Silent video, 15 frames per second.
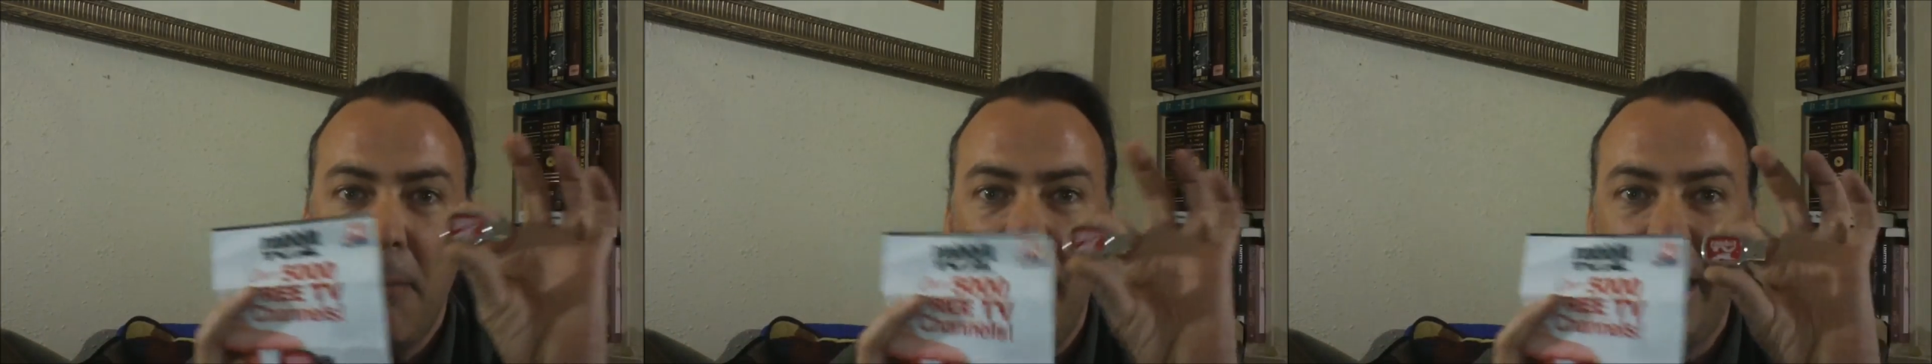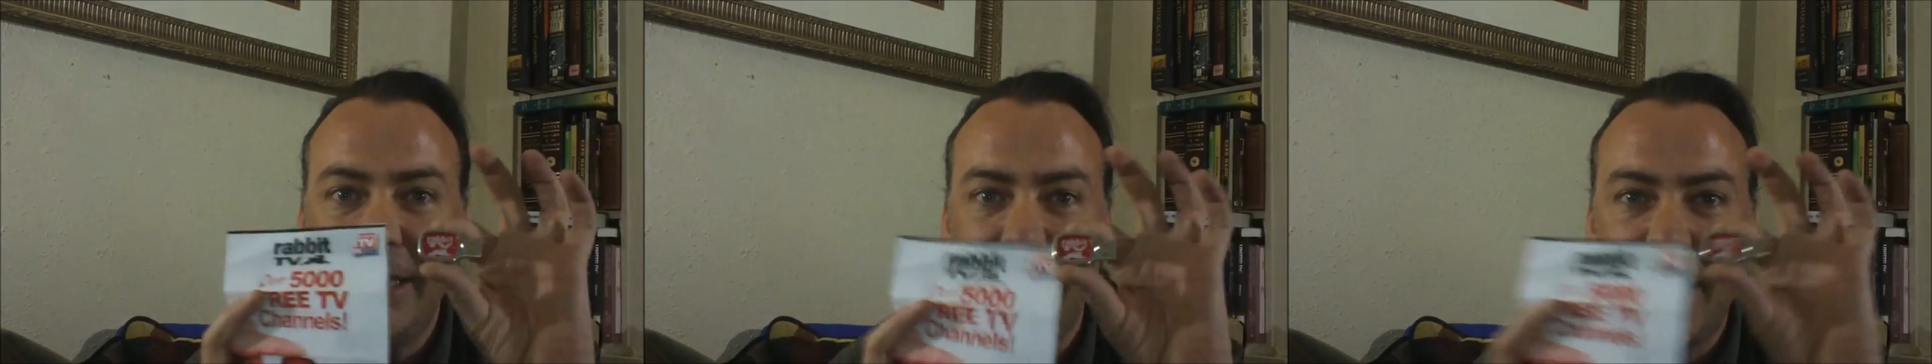
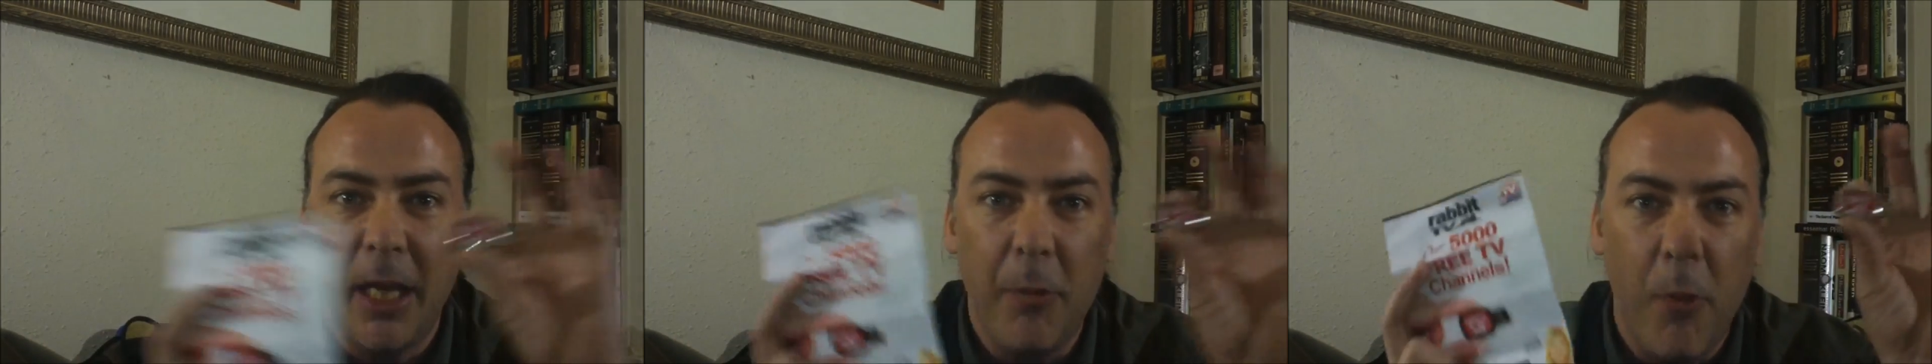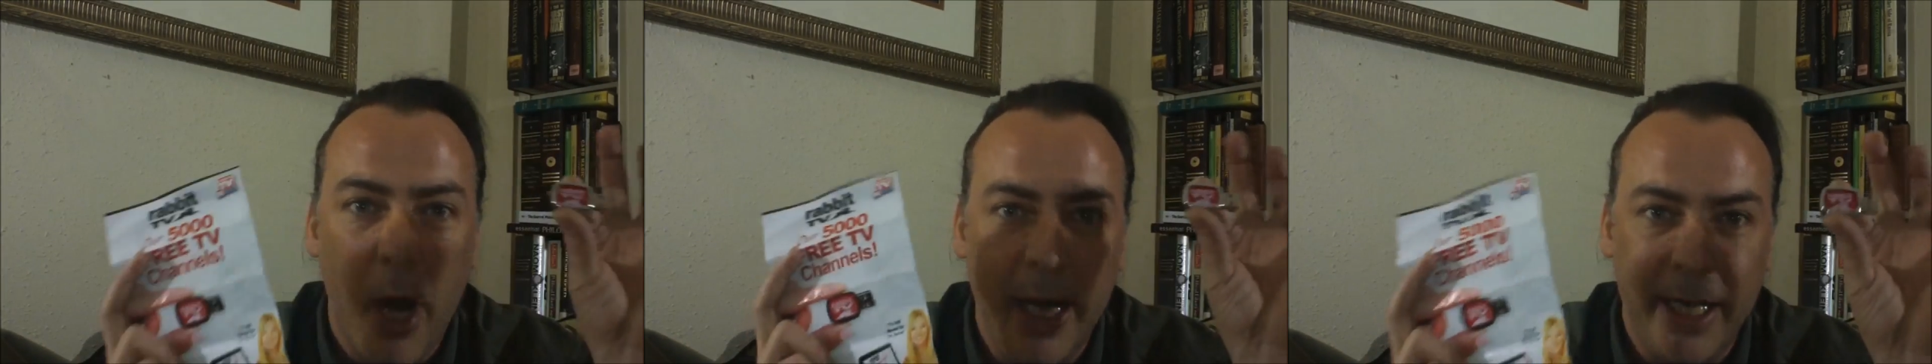
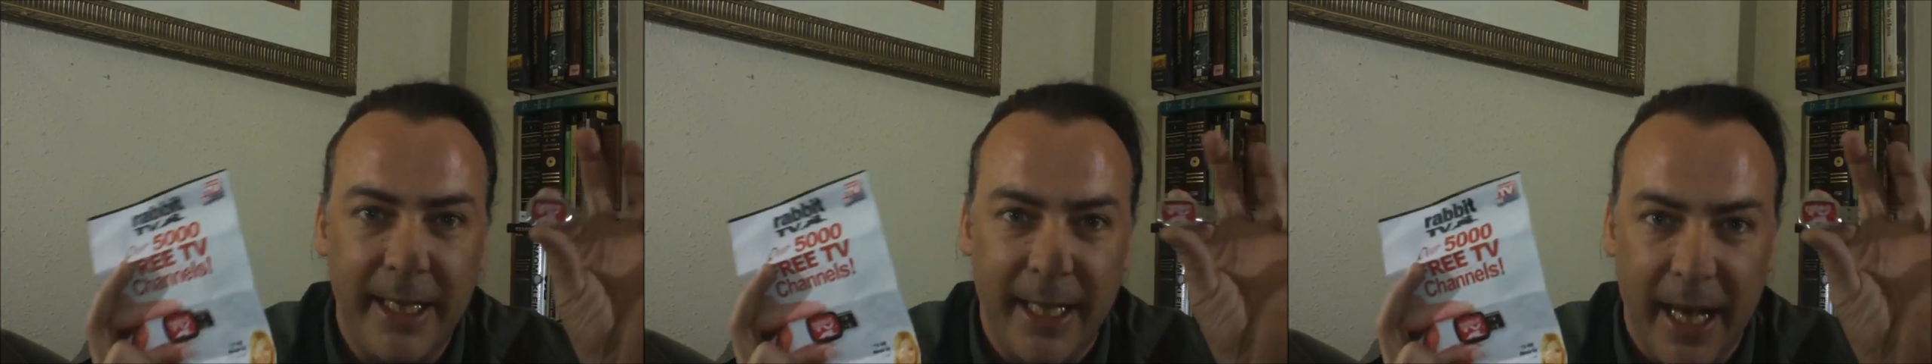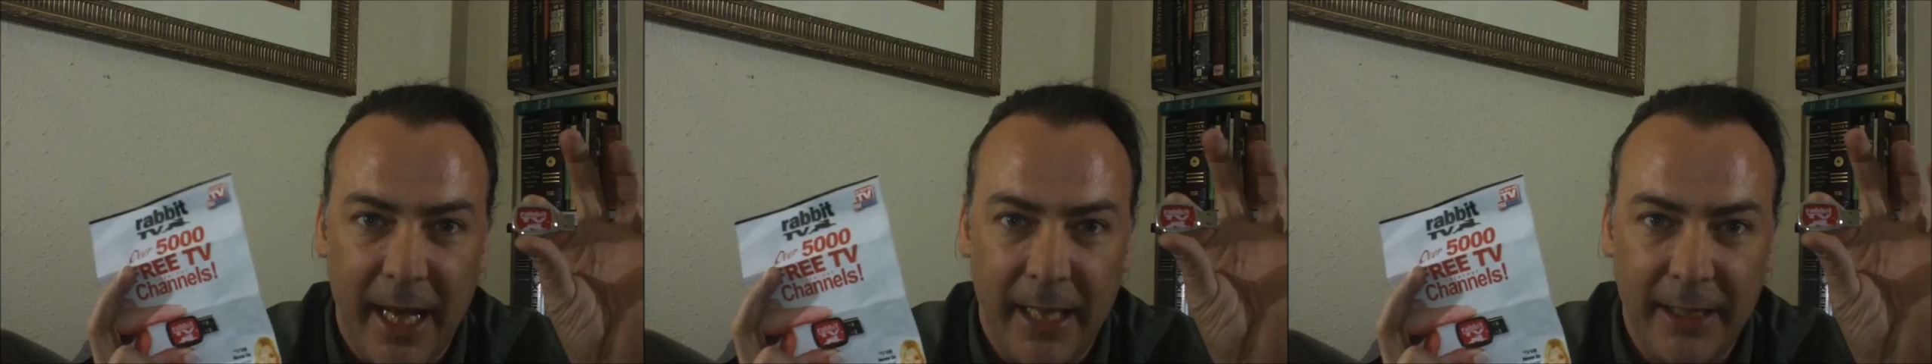Basically what
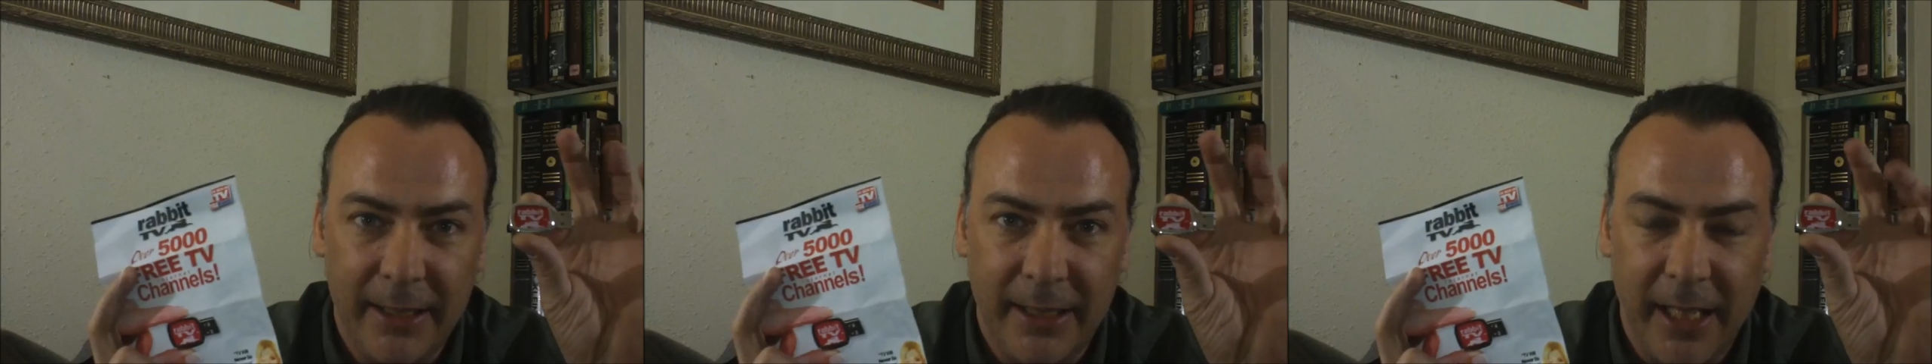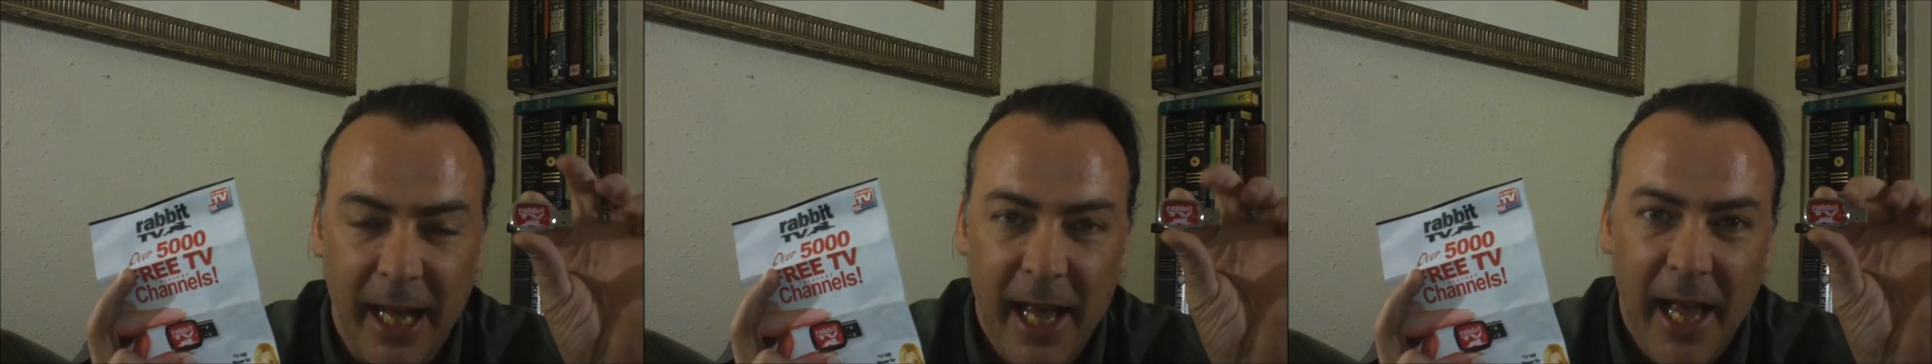it
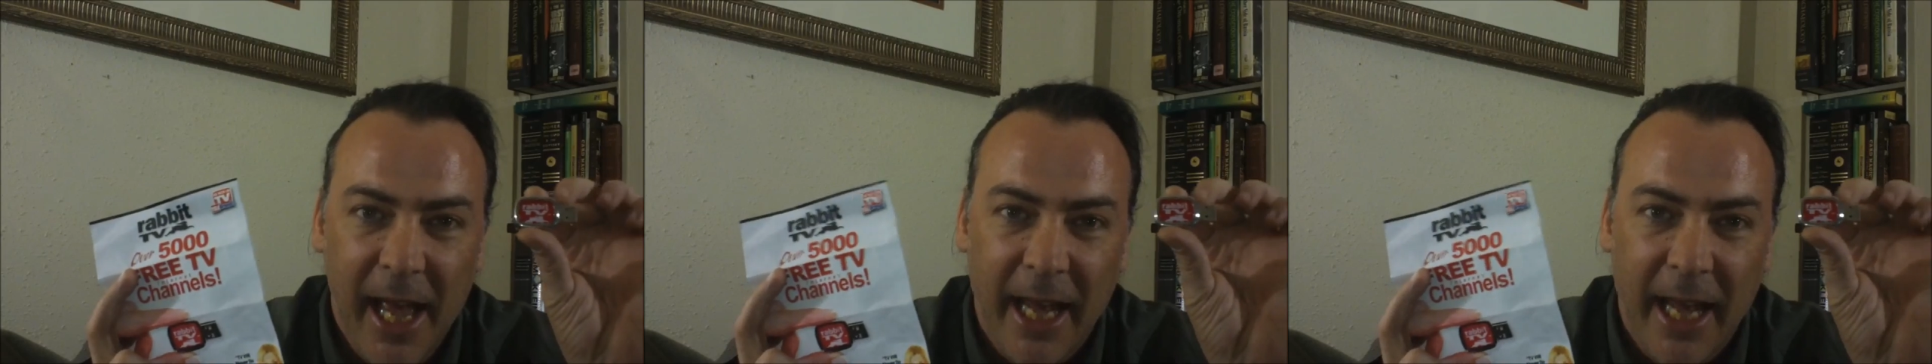does